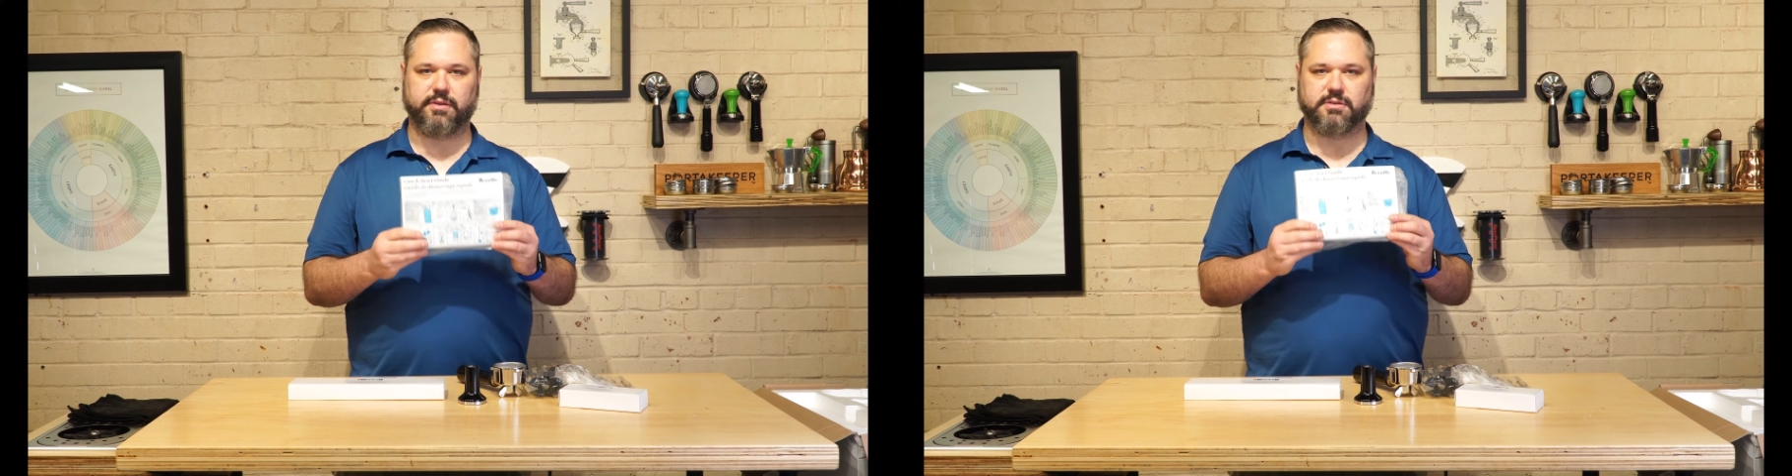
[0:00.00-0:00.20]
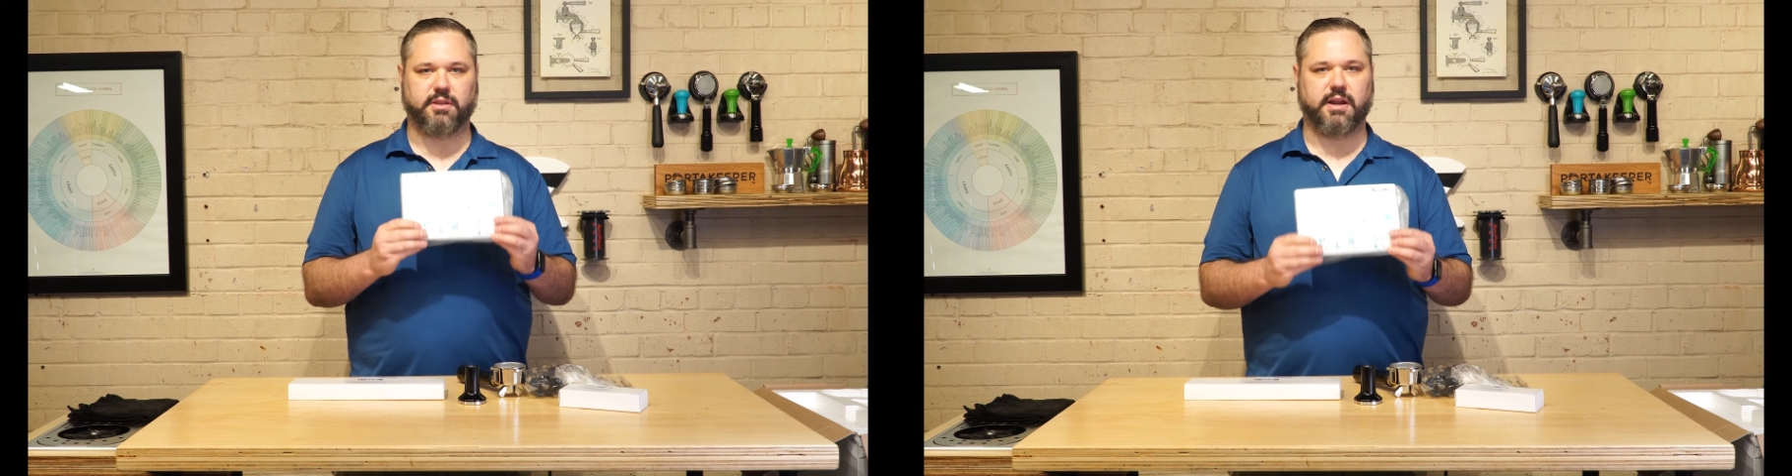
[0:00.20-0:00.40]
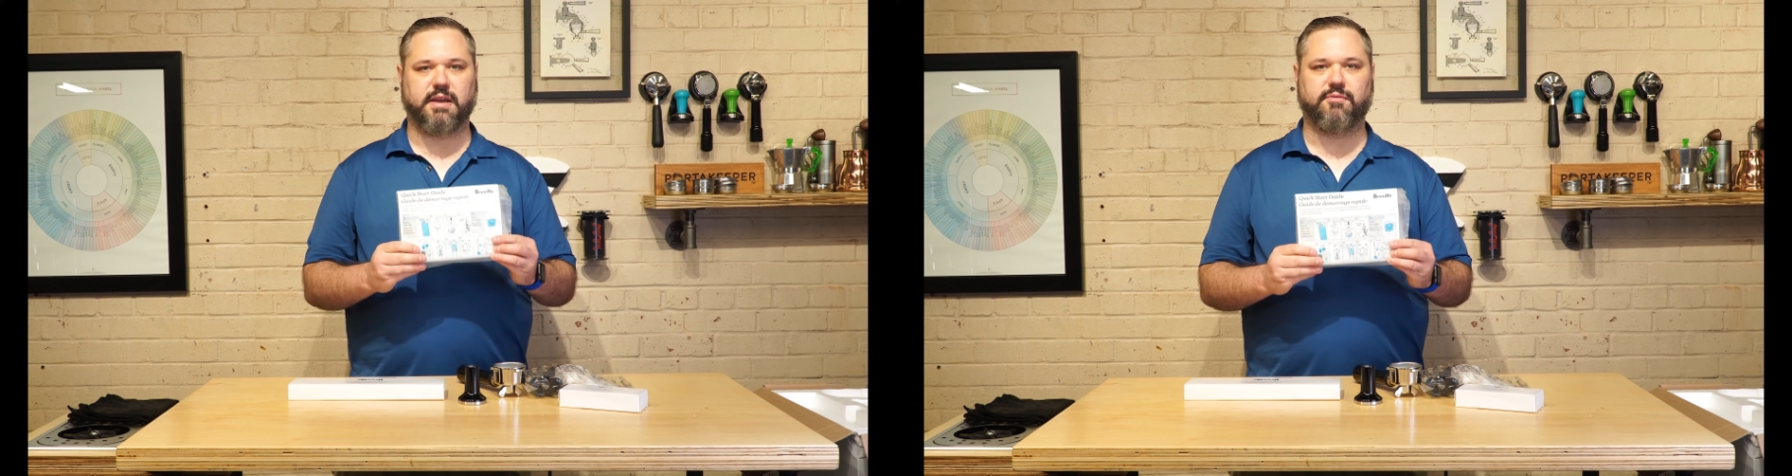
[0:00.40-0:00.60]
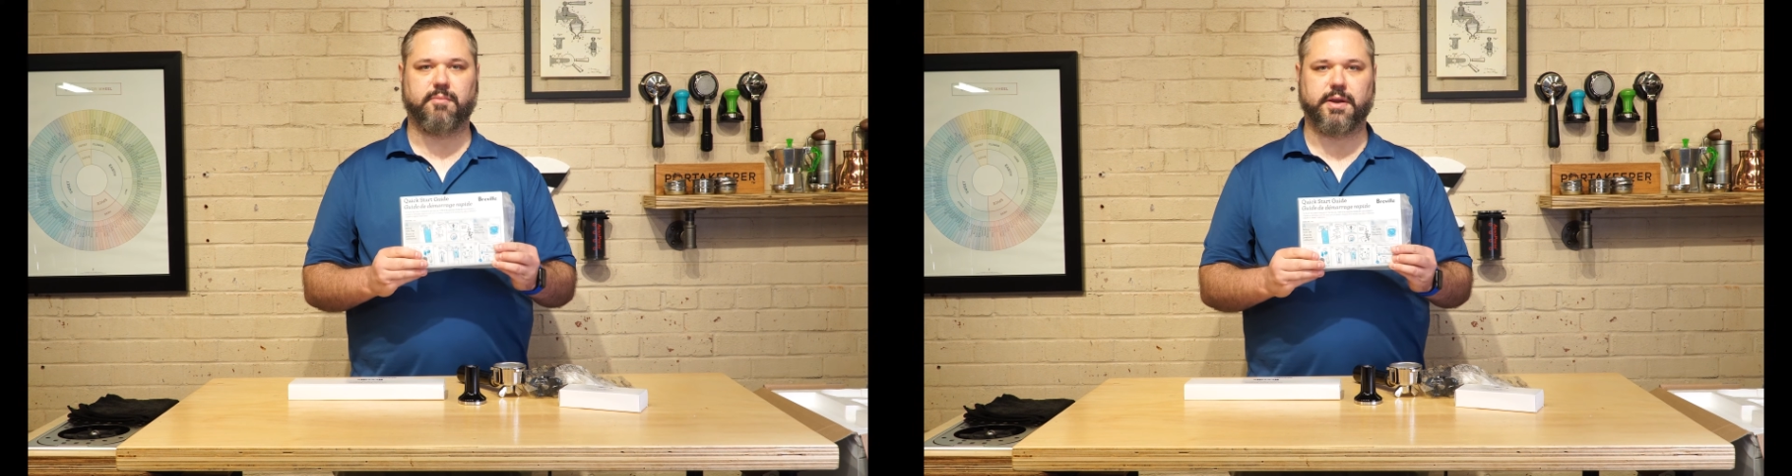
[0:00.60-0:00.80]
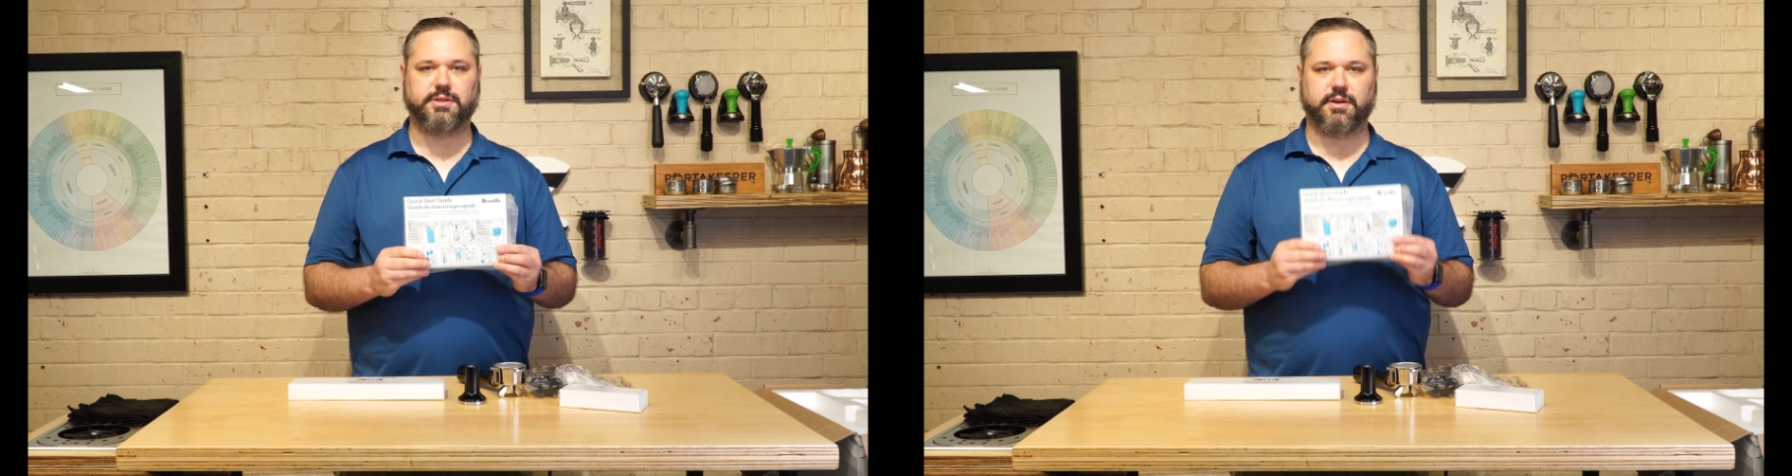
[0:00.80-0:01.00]
There's a lot of
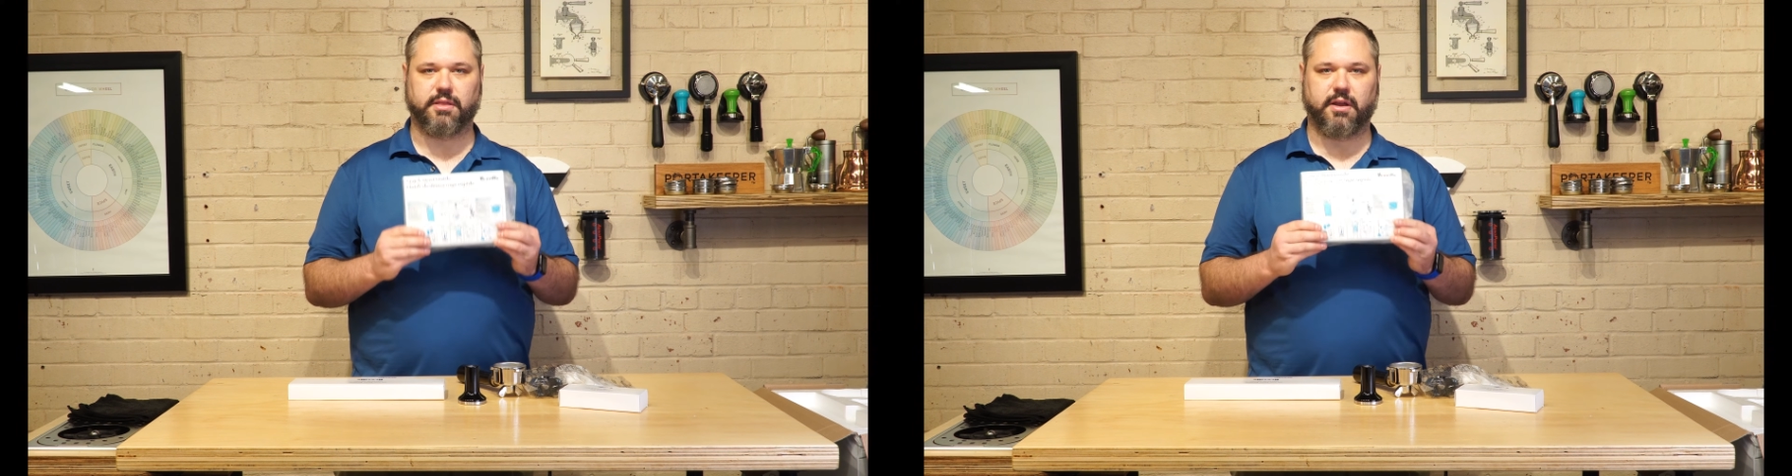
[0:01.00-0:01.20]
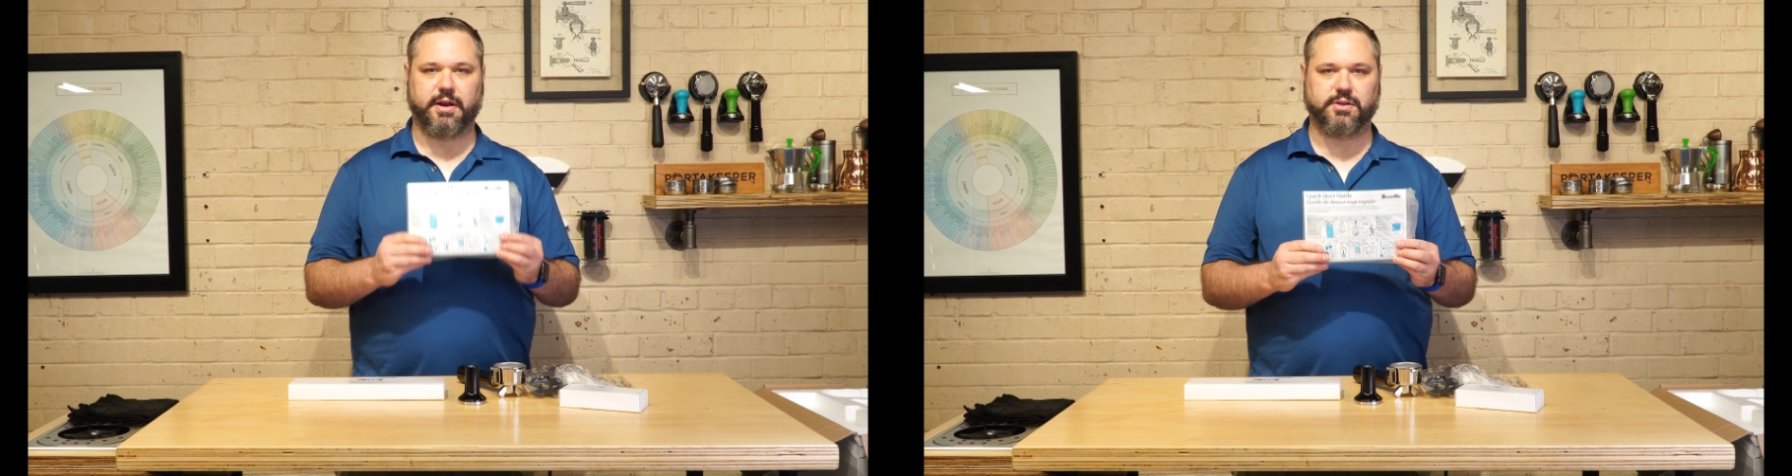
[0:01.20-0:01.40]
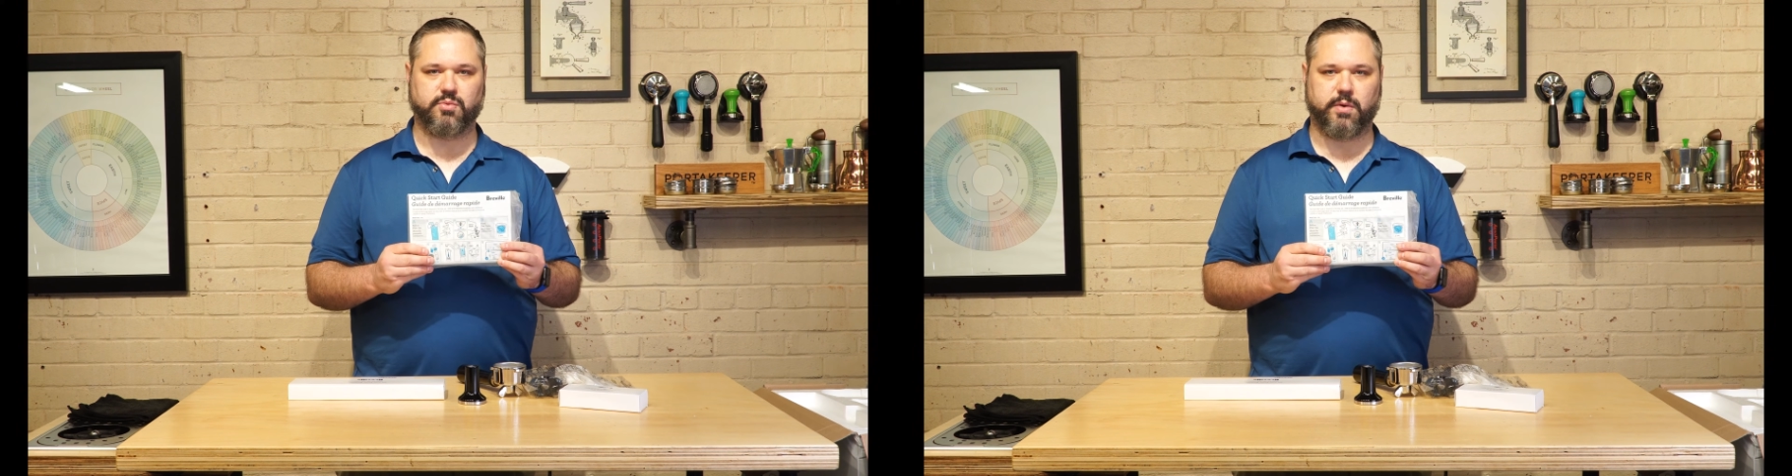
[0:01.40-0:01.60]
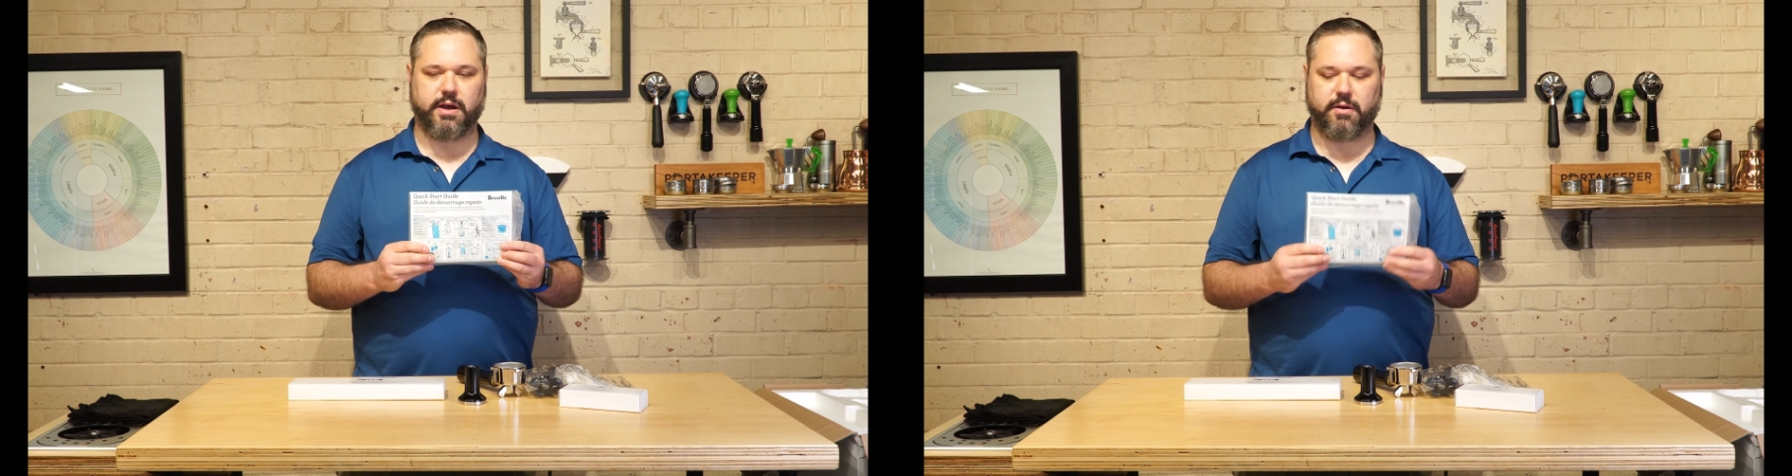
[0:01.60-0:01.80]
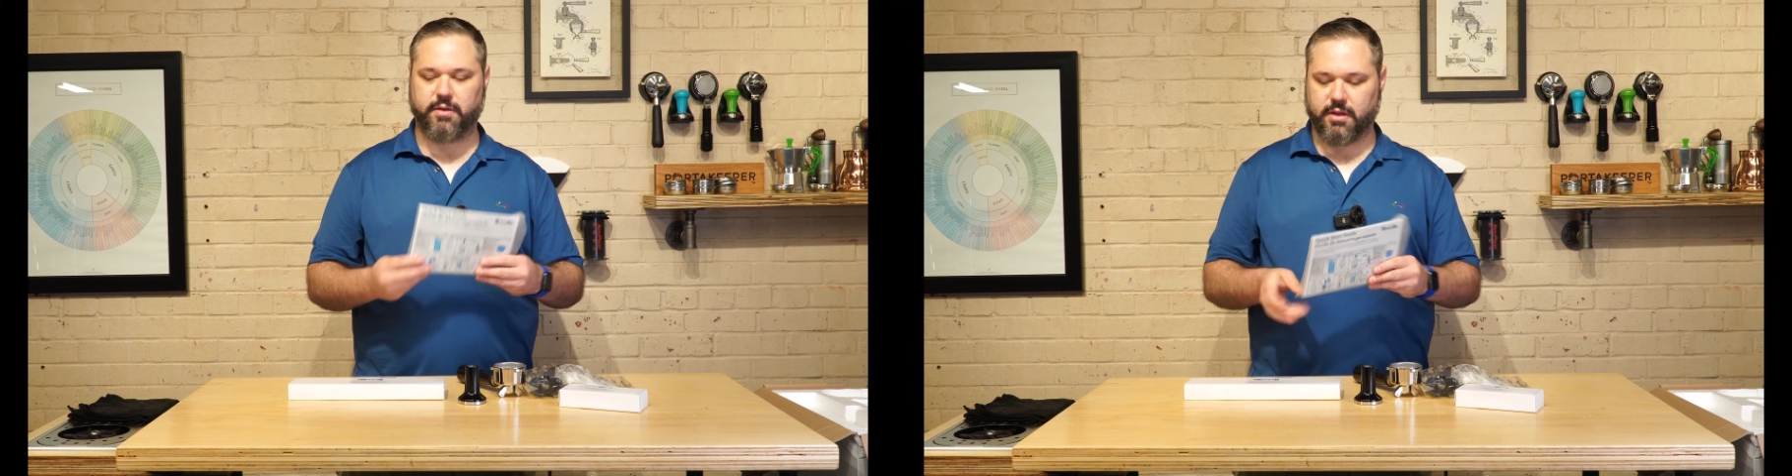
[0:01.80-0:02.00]
information online as
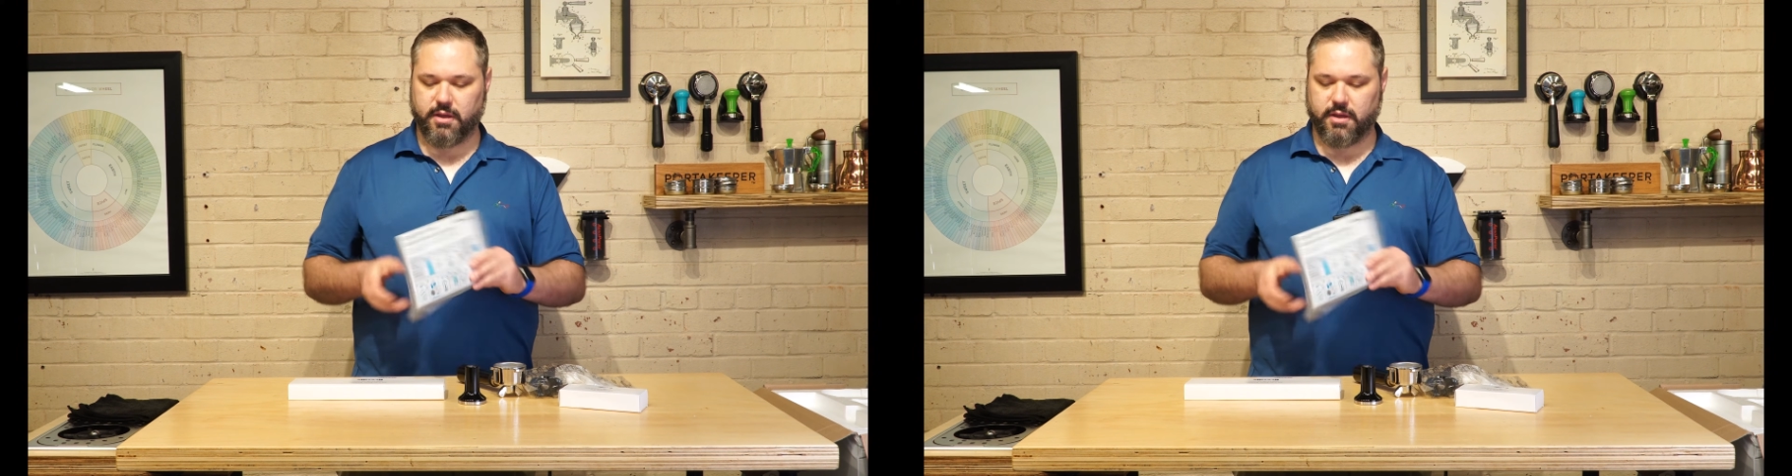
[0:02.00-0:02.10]
well,